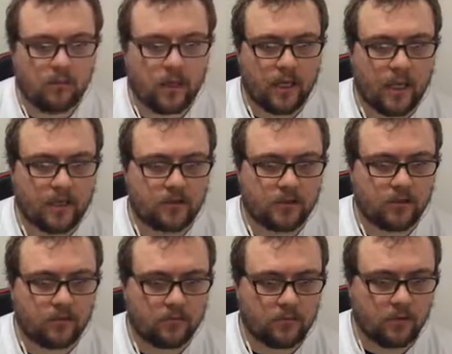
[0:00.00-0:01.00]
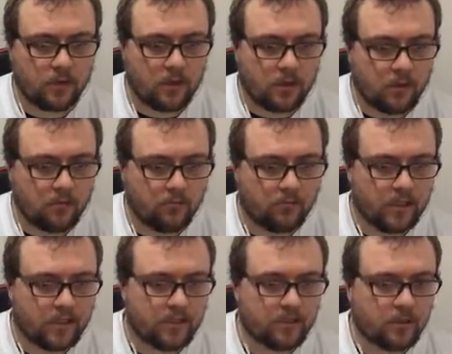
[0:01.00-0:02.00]
Play action.
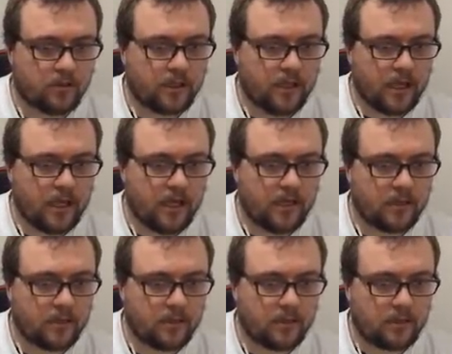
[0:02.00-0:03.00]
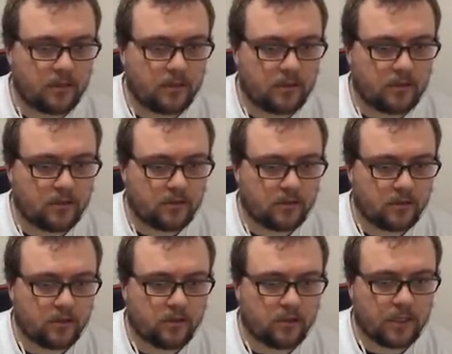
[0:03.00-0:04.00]
Reggie's going to be there. It's
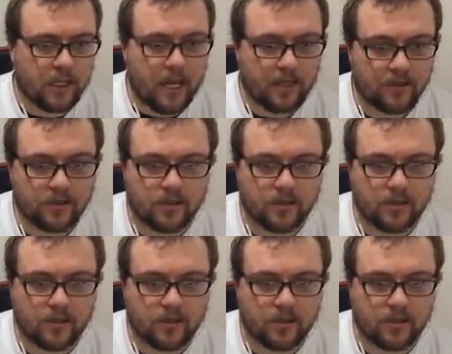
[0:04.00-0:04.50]
a good catch.